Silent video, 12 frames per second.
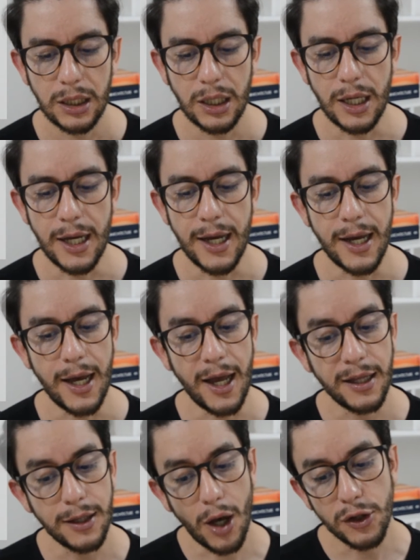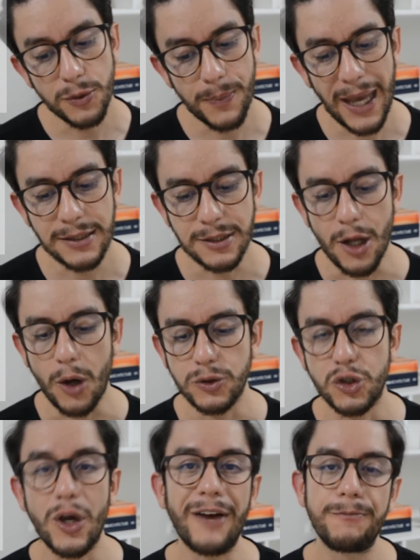And on the base notes,
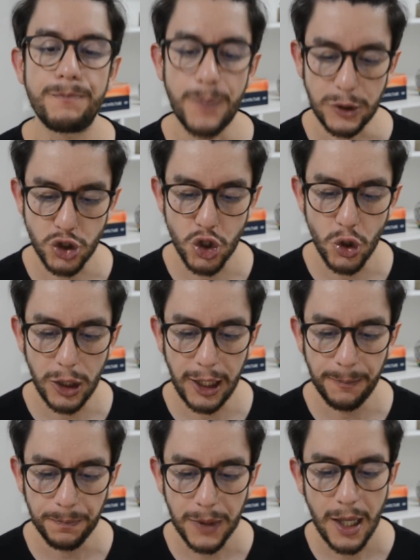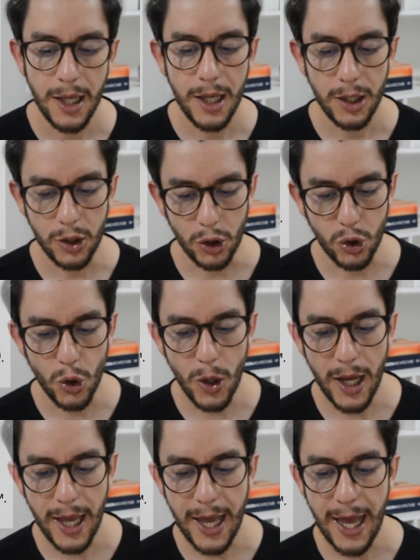you have Patchouli,
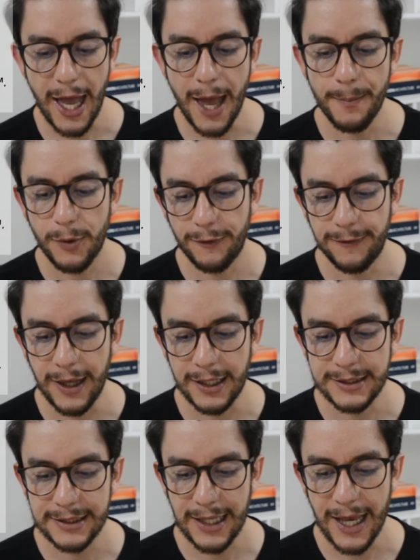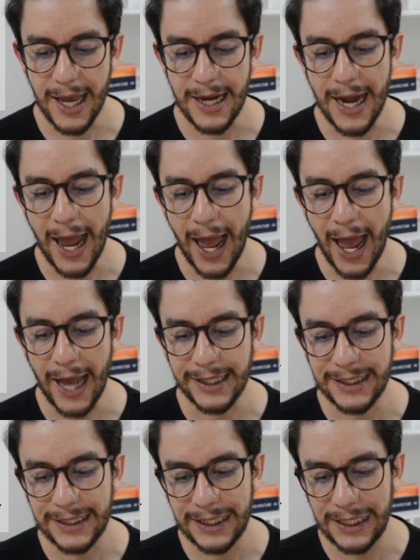cocoa, Ambrofix, and
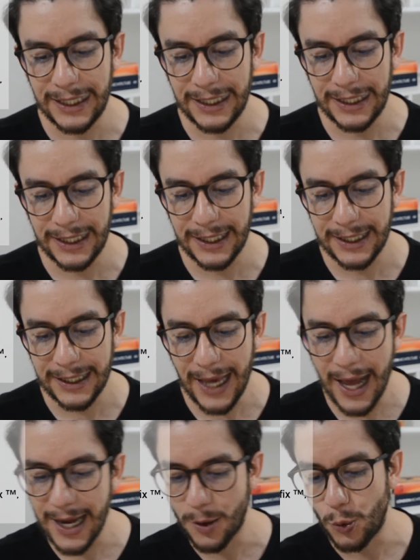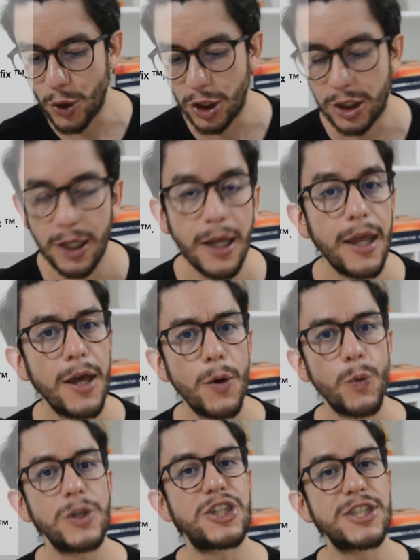Akigalawood,
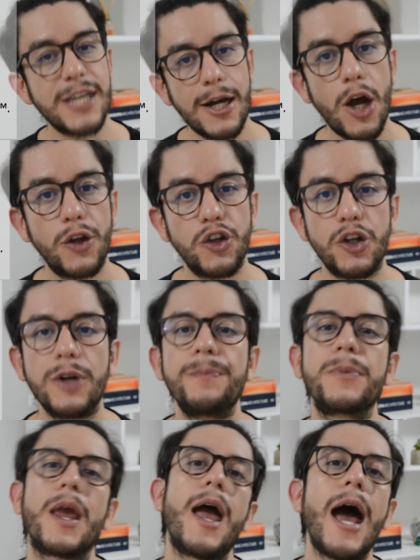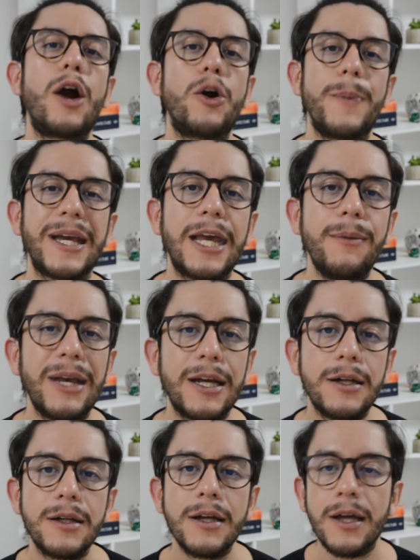which is another aroma
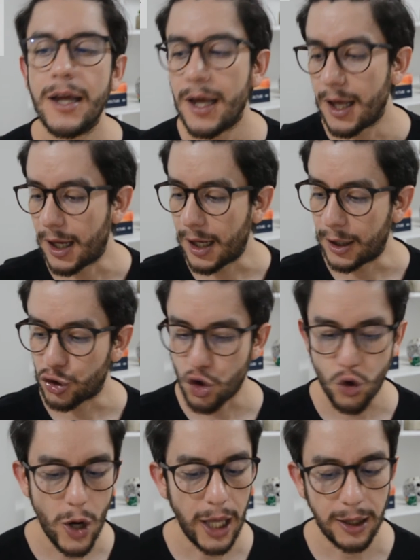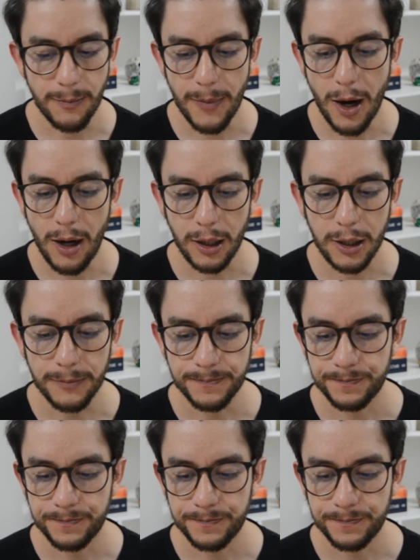chemical, trademark.